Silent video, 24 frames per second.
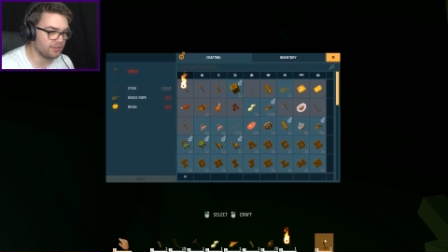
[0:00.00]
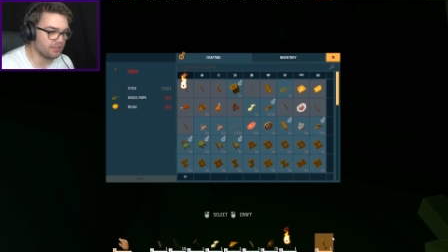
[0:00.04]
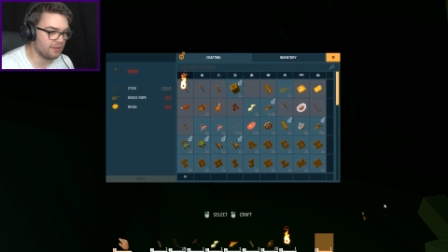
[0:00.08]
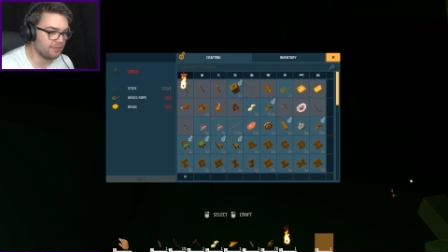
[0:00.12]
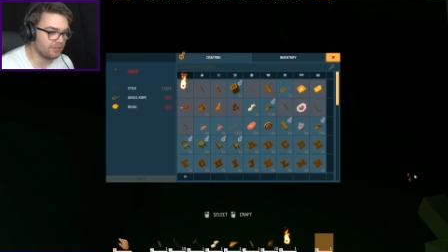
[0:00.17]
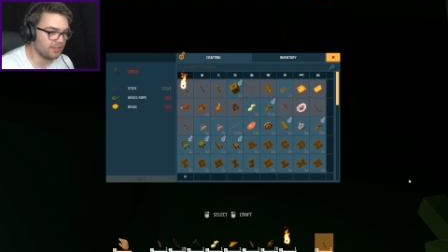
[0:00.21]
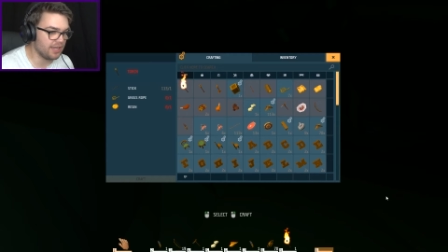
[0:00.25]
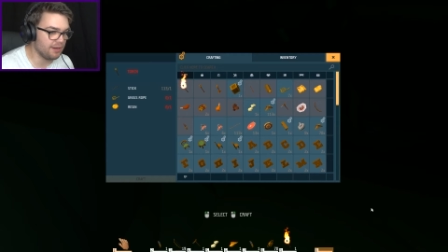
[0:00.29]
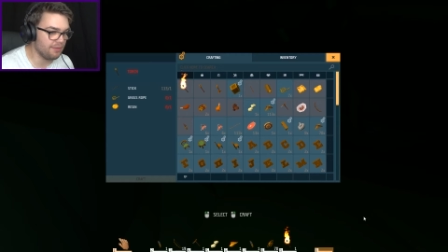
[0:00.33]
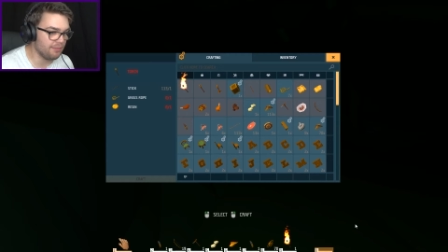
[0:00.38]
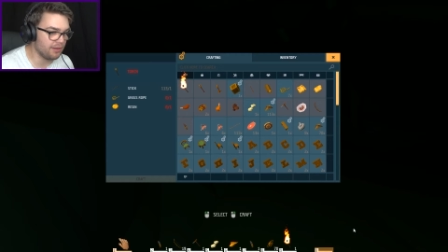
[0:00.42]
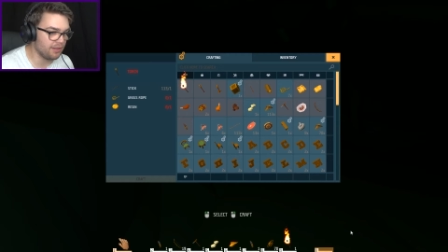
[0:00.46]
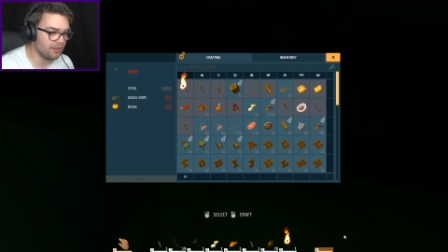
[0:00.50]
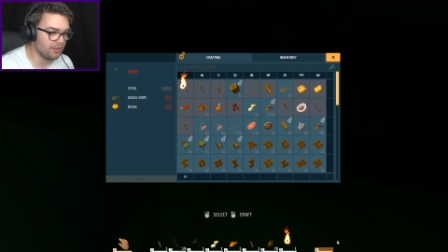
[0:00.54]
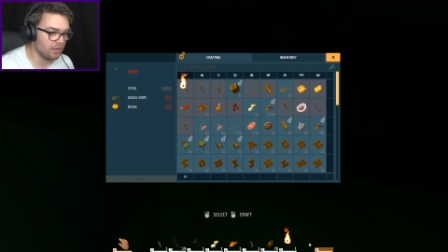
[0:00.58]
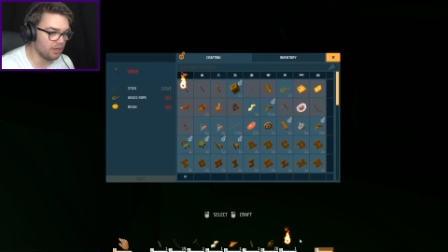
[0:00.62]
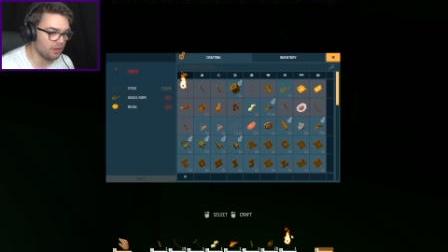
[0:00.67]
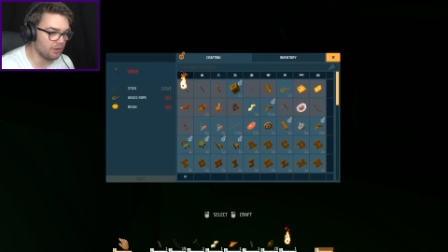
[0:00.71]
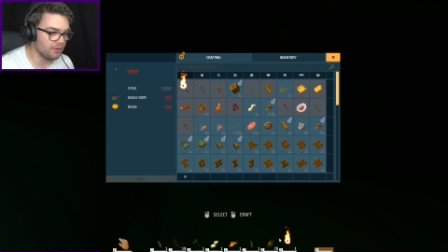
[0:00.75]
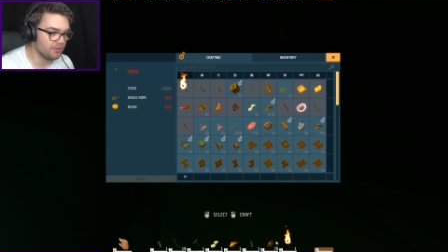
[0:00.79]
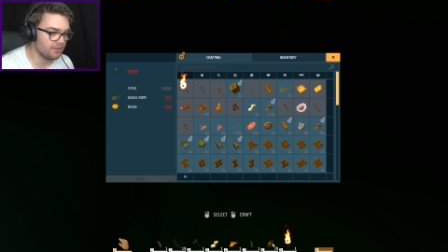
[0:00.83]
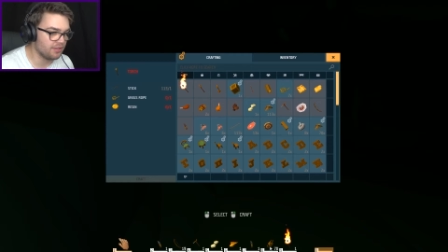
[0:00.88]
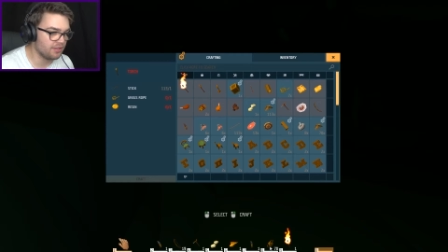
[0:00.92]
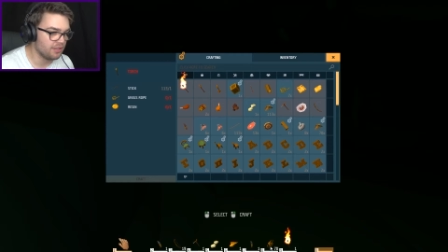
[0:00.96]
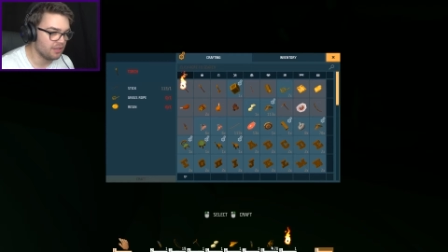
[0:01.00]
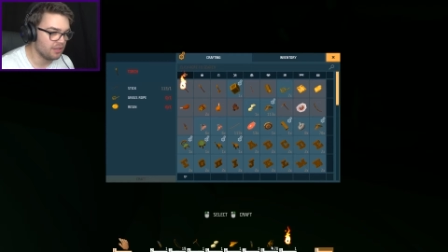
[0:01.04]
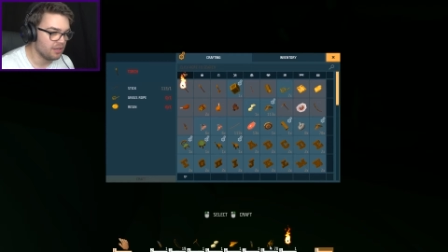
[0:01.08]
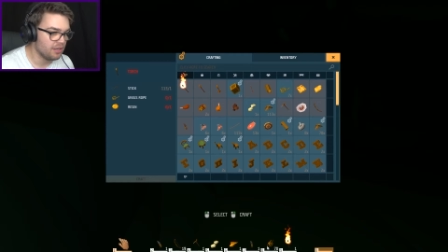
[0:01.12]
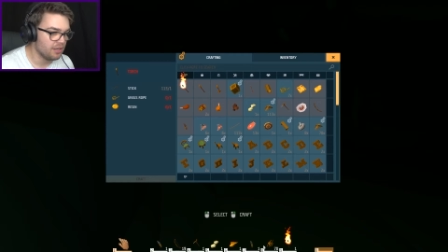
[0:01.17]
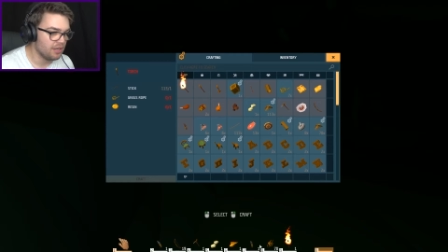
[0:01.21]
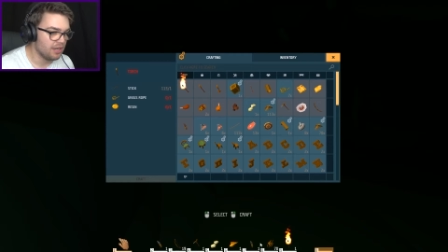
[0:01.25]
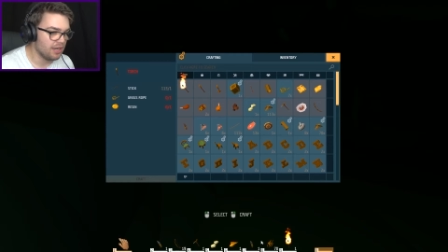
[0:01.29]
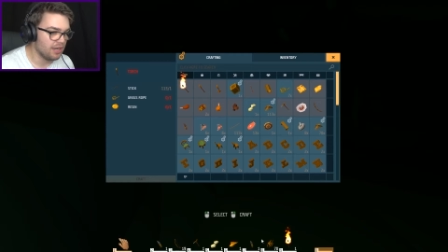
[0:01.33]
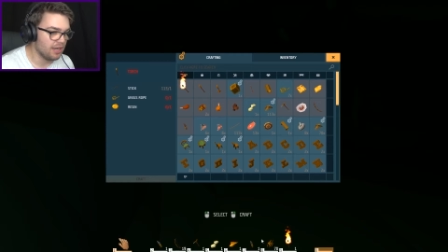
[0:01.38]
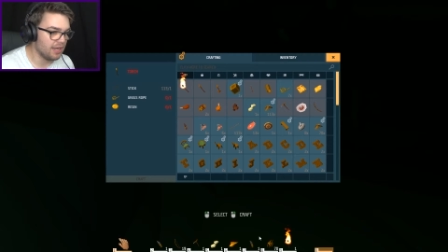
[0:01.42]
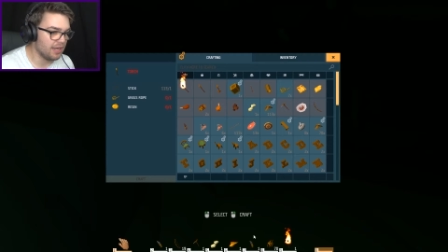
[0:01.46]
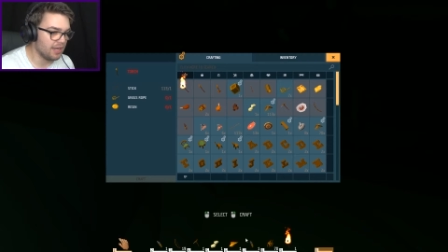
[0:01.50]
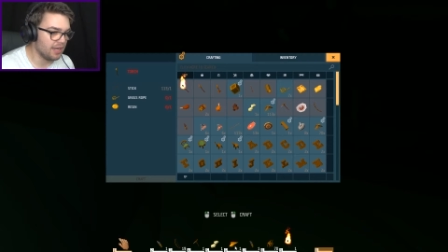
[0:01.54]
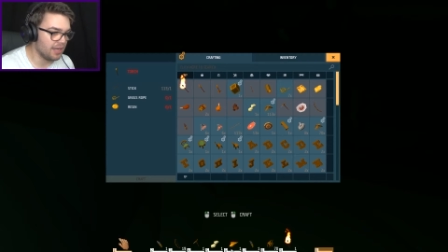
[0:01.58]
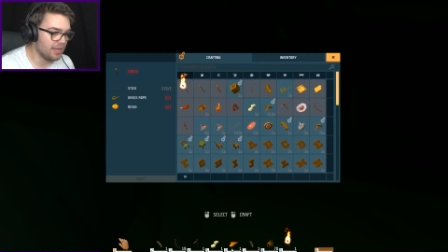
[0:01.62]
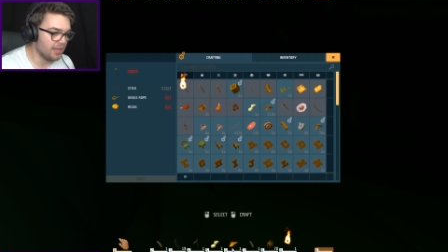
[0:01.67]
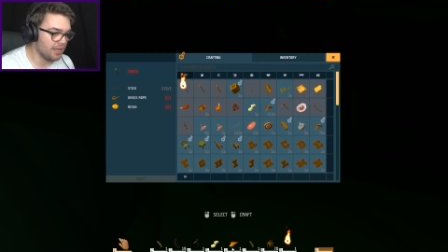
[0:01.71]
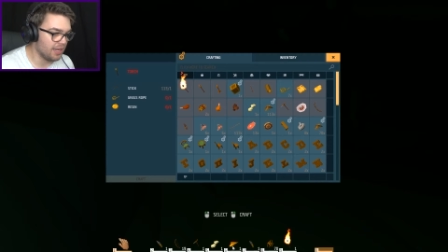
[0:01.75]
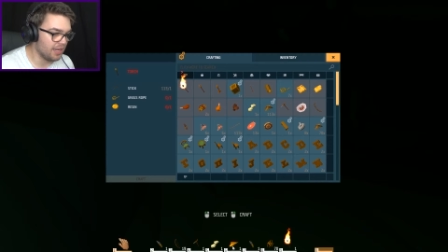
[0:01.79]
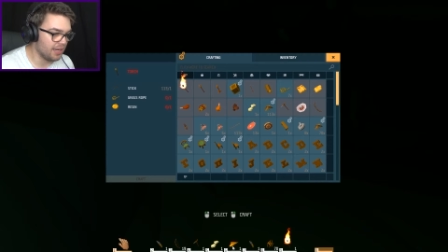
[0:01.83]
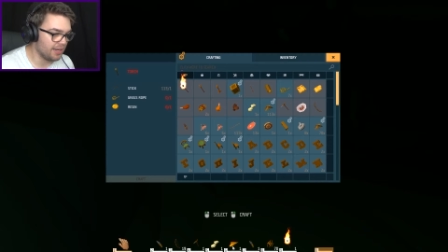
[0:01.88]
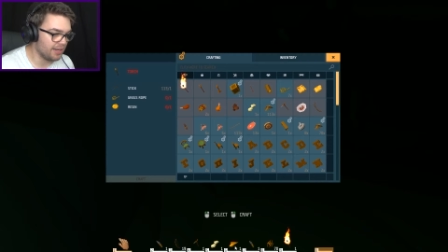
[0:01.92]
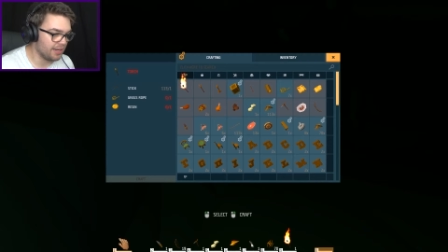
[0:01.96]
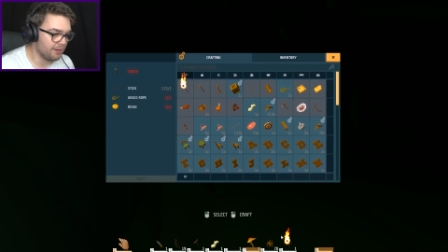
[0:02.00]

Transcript: I'm gonna have to get rid of those, and